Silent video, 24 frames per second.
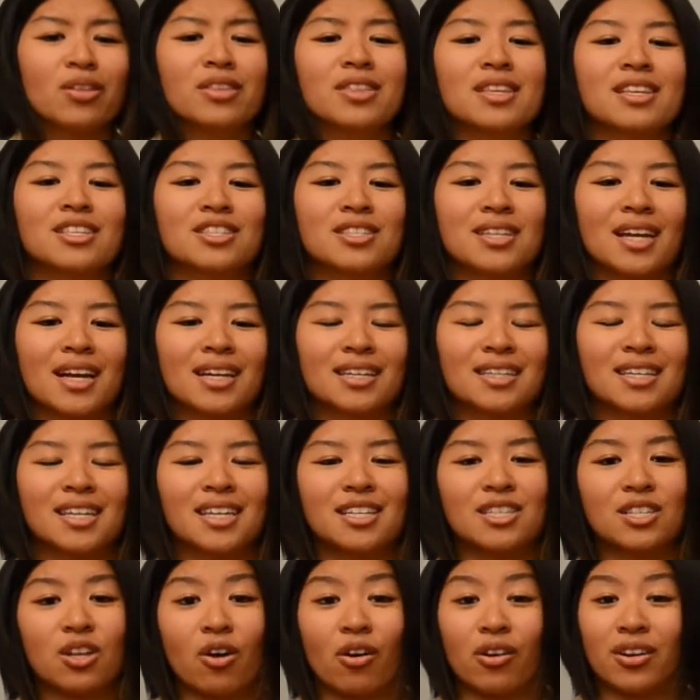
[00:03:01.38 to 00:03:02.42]
these
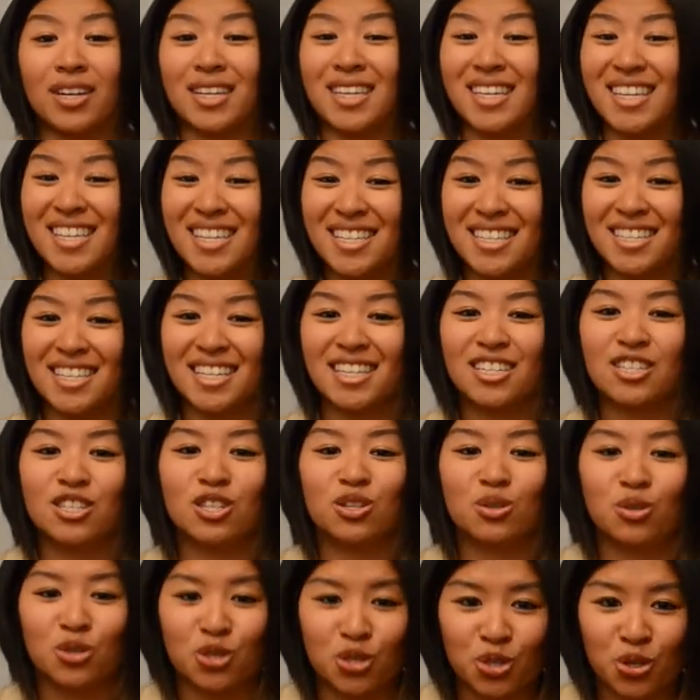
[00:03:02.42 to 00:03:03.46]
techniques are easy
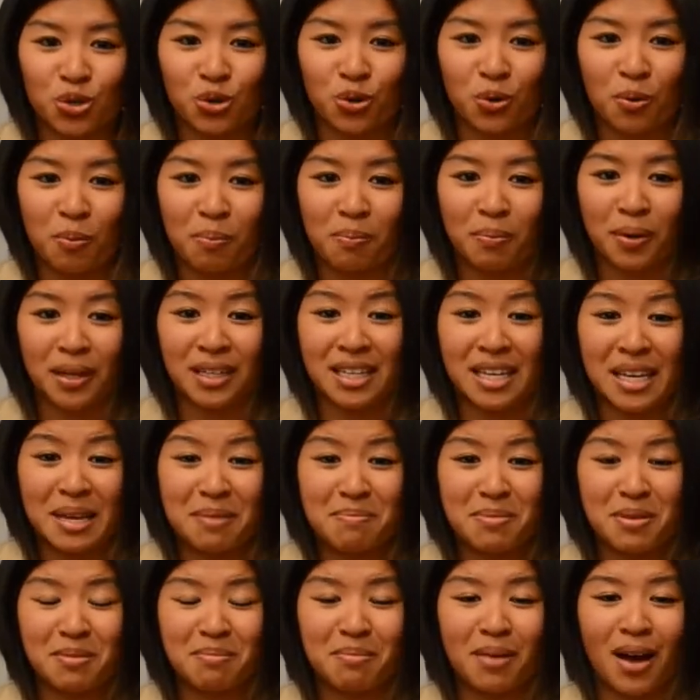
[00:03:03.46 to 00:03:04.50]
to do, but
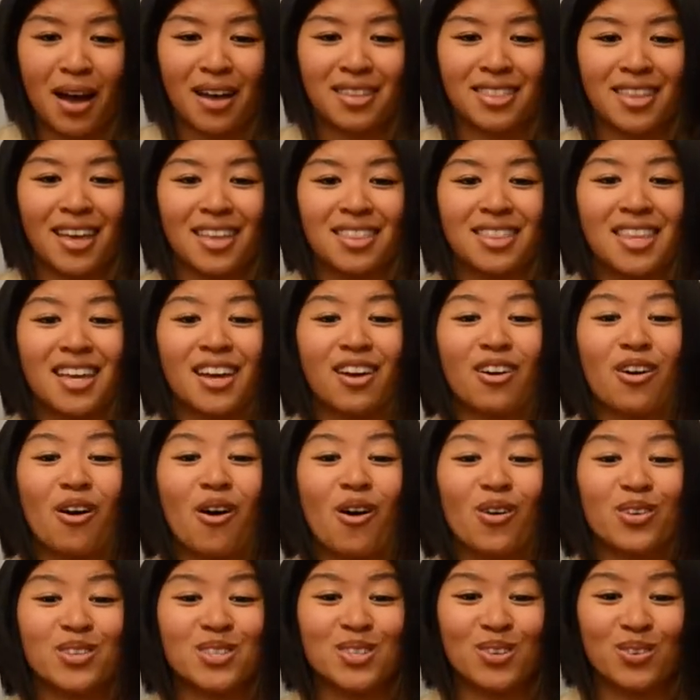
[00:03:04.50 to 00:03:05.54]
keep in mind that they are
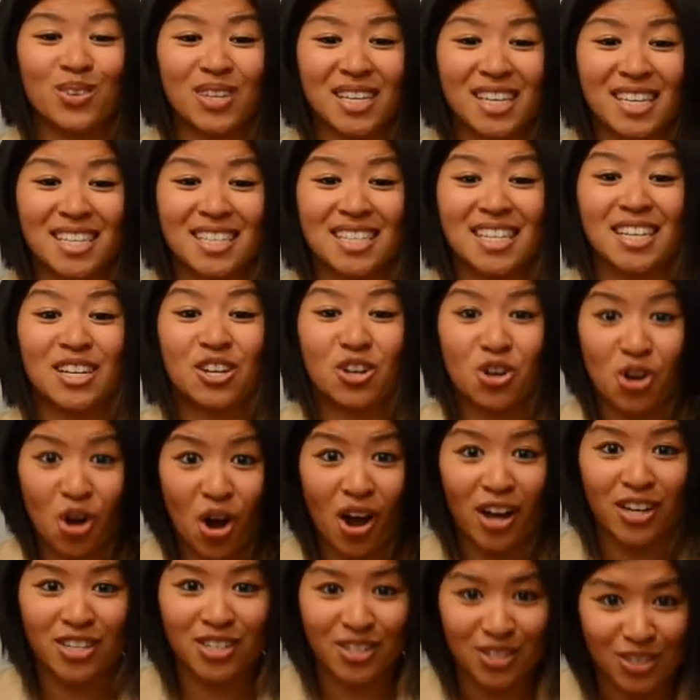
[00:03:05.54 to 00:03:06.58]
also easy
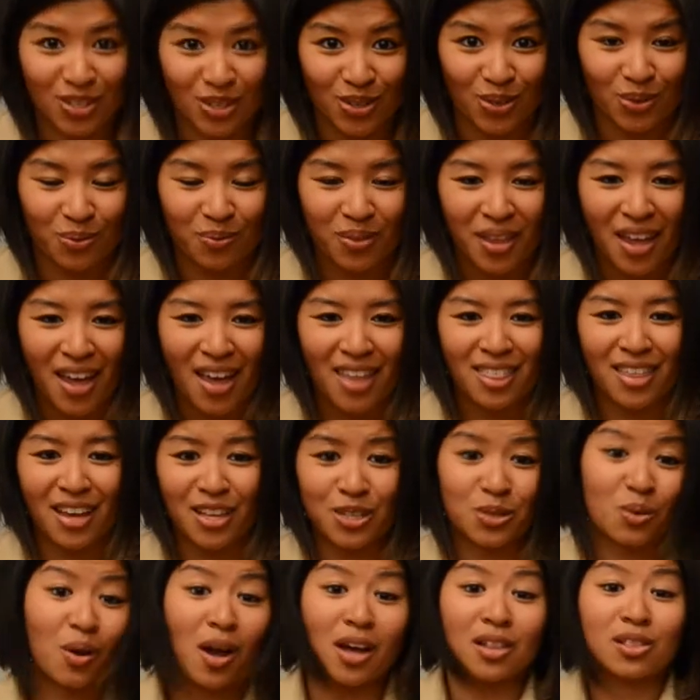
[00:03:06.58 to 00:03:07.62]
not to do.
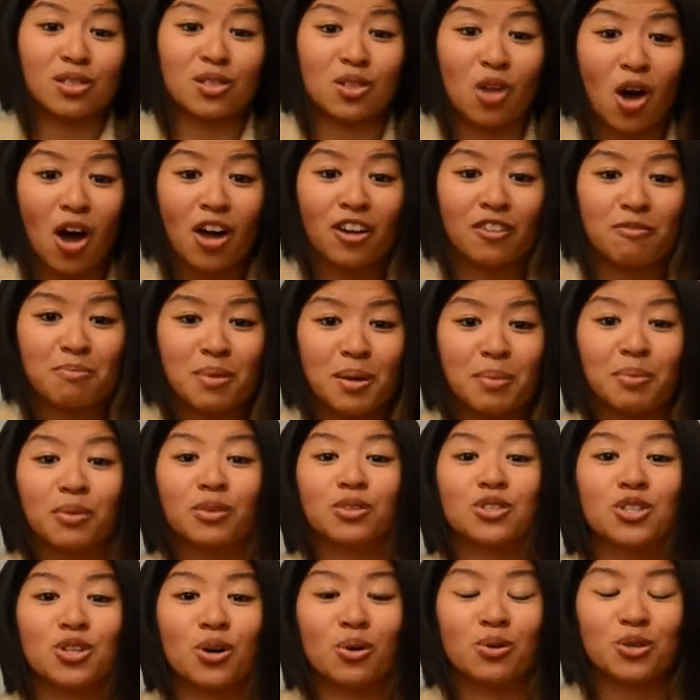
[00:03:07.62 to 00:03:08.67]
That's why a lot of people
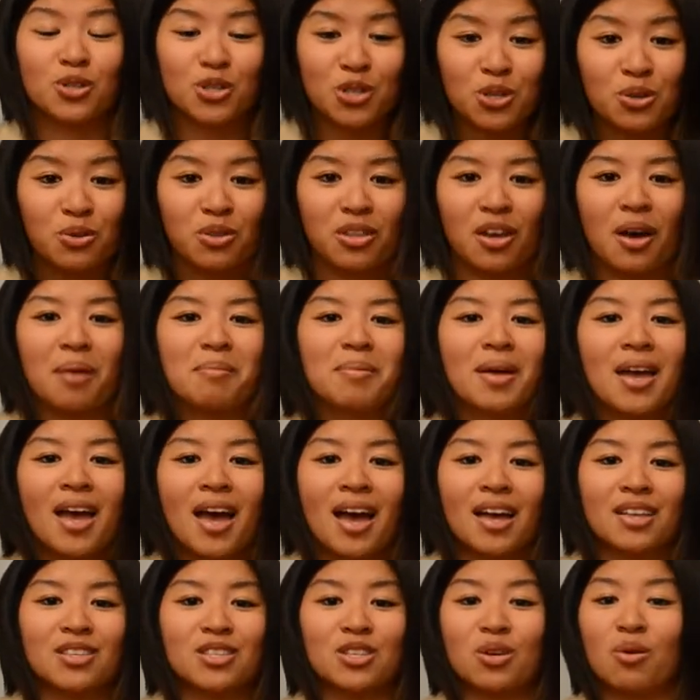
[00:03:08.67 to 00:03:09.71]
don't do them
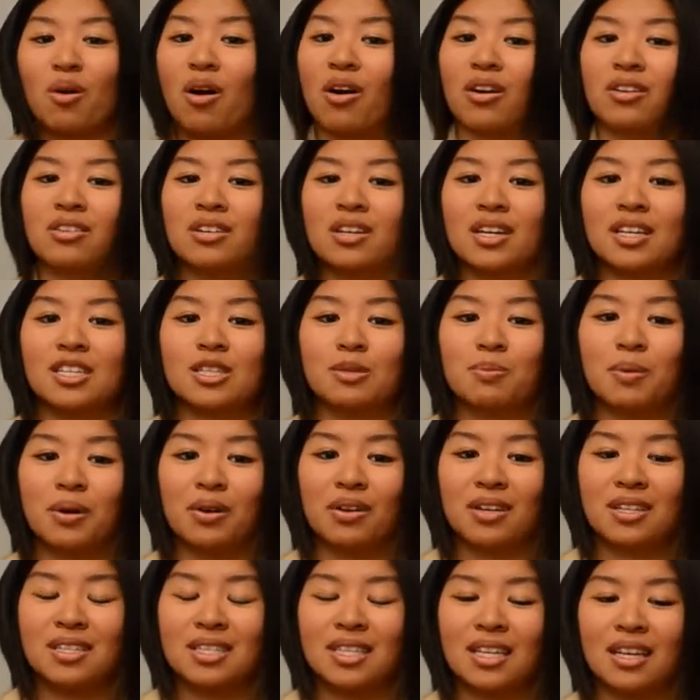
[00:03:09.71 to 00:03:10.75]
and so aren't
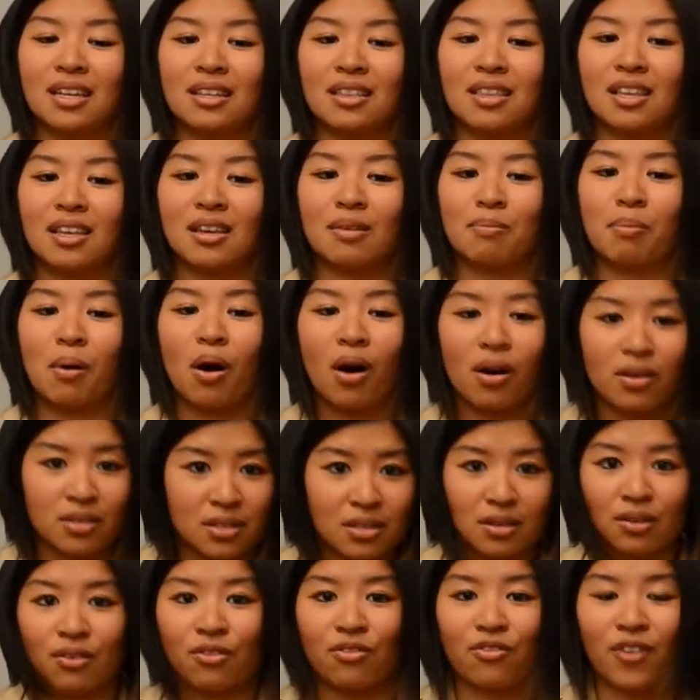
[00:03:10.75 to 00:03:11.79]
experiencing the
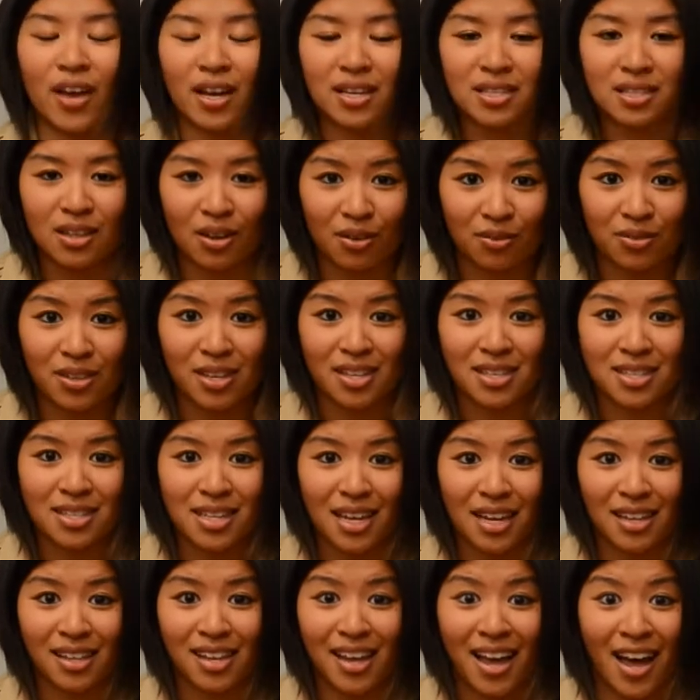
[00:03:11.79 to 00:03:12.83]
positive effects of these
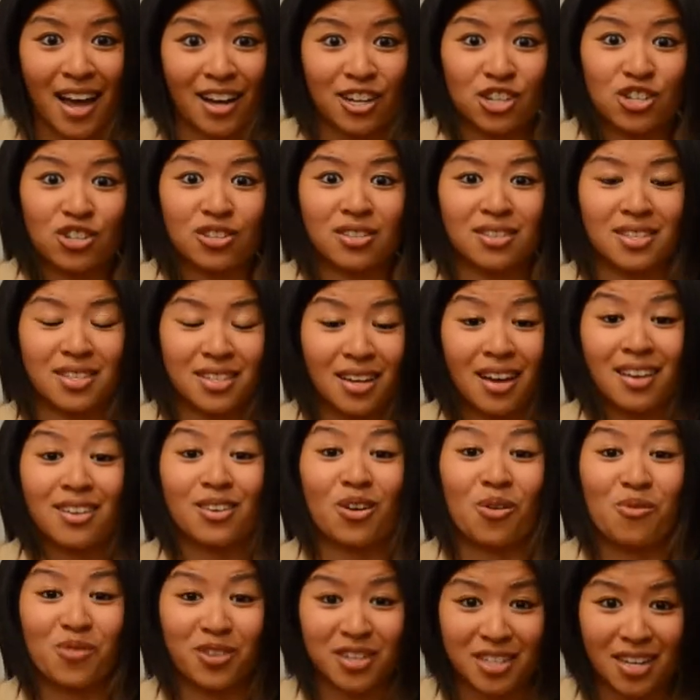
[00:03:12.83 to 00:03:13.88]
daily actions done
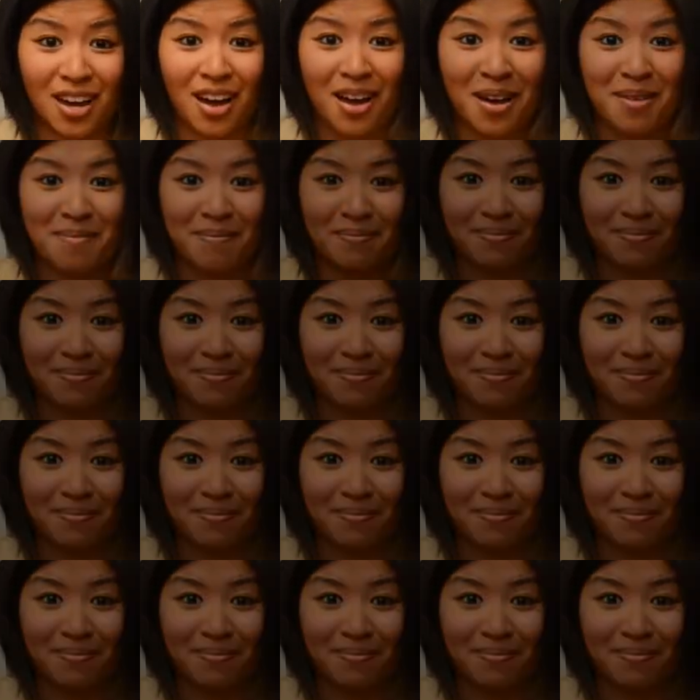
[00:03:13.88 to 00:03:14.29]
over time.